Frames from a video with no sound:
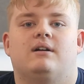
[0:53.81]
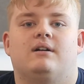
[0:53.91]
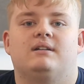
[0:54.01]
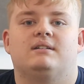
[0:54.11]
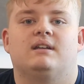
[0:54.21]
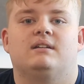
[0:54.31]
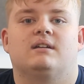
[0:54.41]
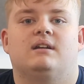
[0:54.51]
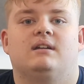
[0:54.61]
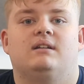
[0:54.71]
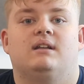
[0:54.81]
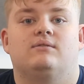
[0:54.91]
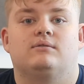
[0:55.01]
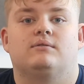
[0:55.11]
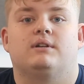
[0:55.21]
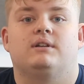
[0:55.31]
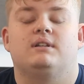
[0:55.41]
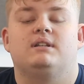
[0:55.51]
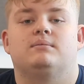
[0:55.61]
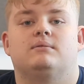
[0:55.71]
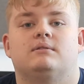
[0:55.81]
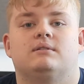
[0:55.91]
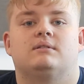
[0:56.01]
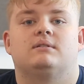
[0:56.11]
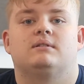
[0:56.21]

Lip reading: I take a Level 3 in Esports.